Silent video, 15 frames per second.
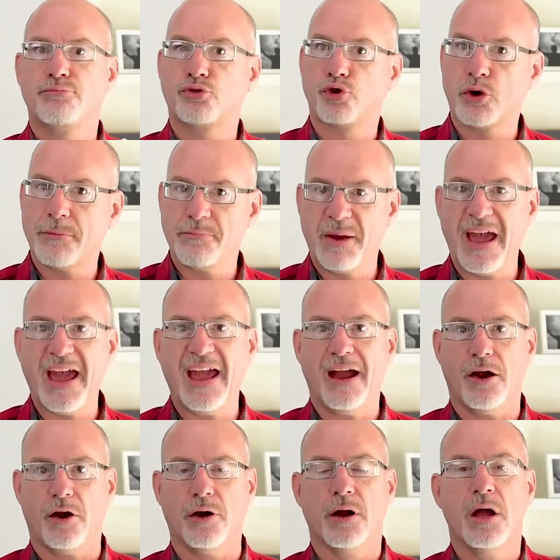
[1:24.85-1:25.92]

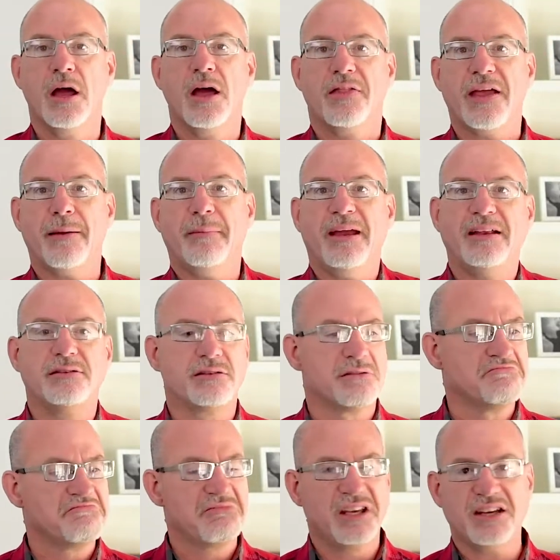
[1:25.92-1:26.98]
Prepare. That
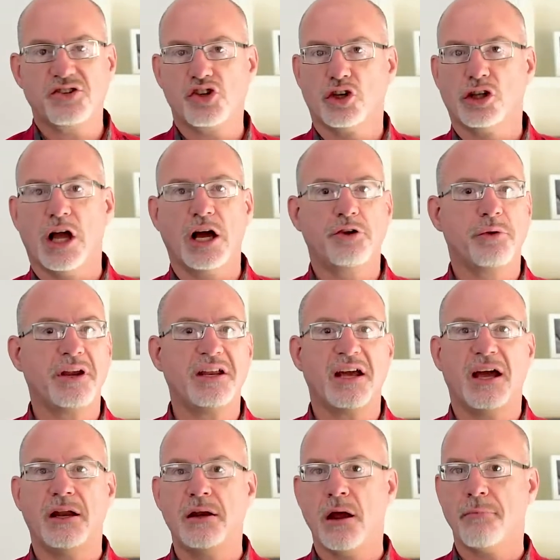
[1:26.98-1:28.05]
means get your laundry
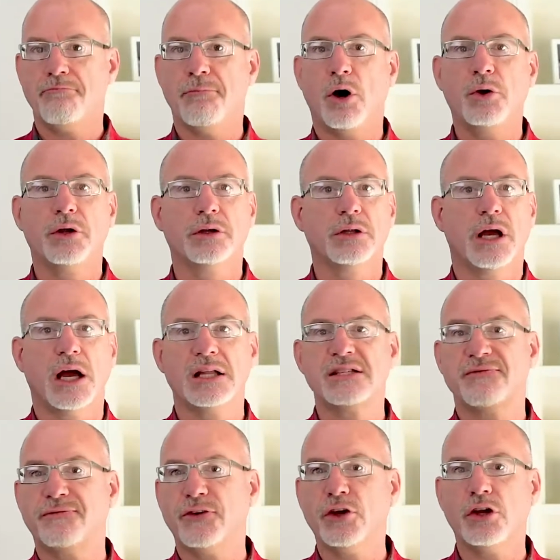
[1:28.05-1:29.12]
done, mow your lawns,
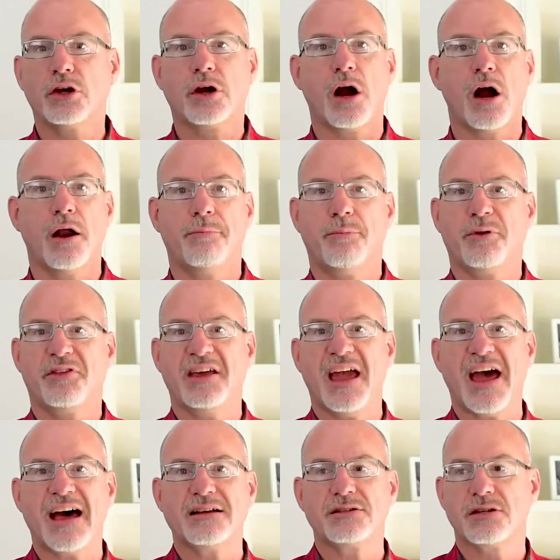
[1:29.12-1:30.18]
fill your car up with
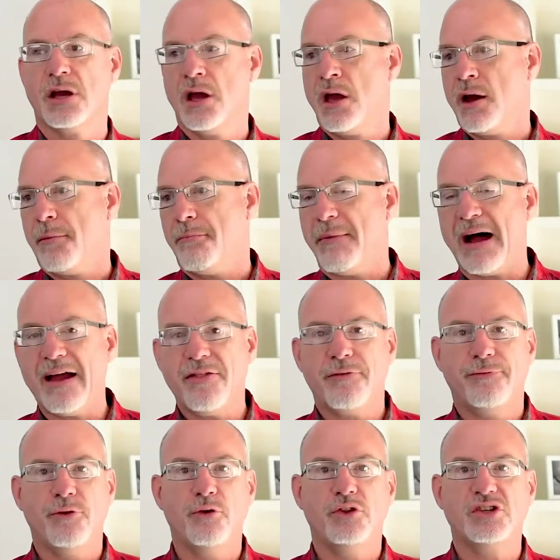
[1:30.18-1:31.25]
gas, buy the
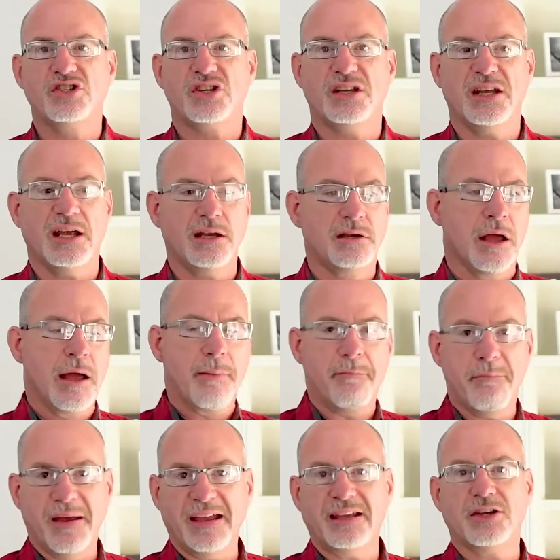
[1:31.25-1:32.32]
food that you need,
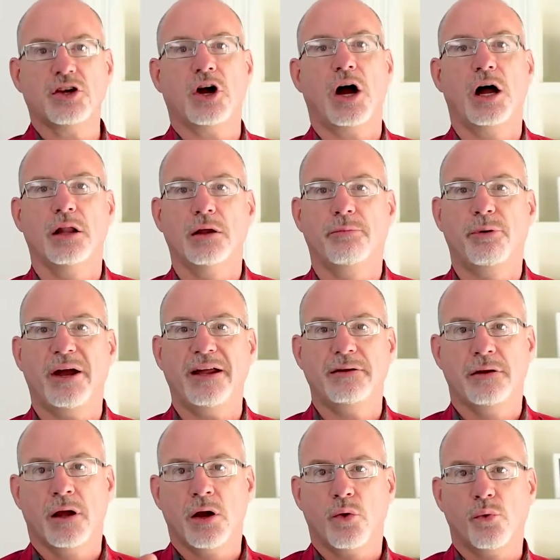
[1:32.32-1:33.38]
make your challah
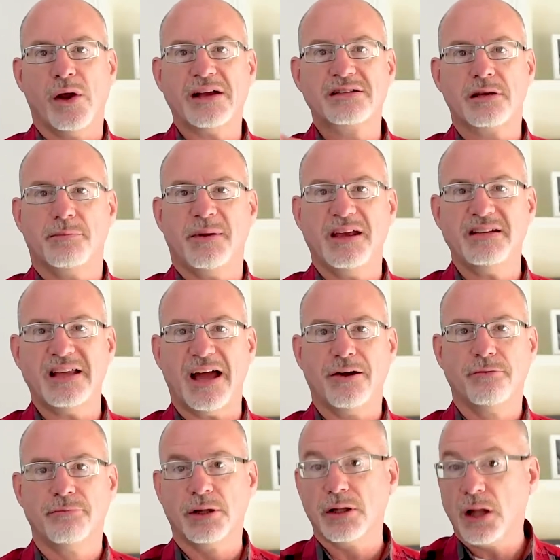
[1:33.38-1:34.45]
bread recipe
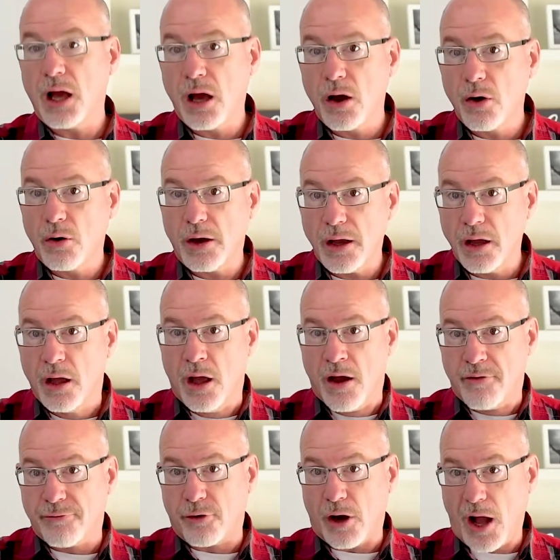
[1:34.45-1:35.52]
down below
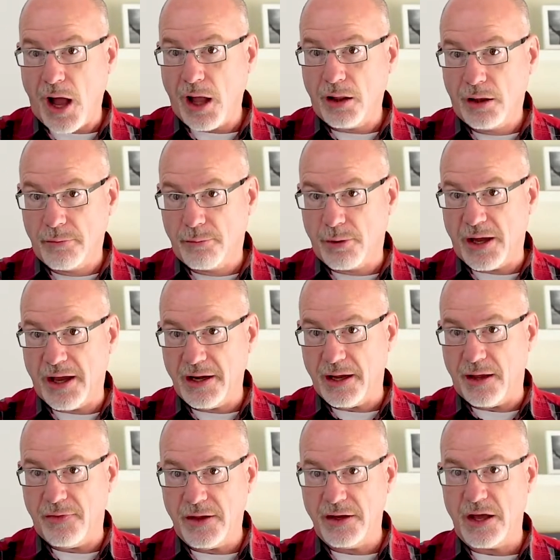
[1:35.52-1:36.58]
for challah bread
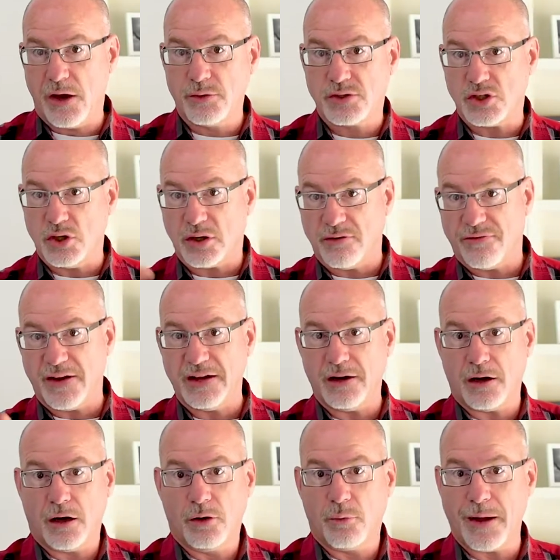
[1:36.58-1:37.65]
in the notes. You can find it
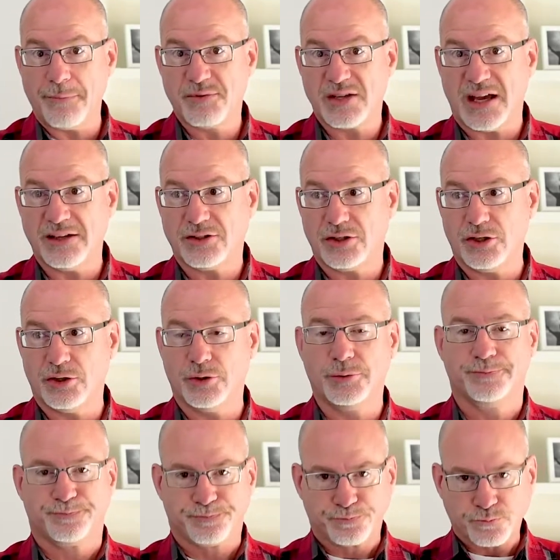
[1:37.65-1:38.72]
on our website too.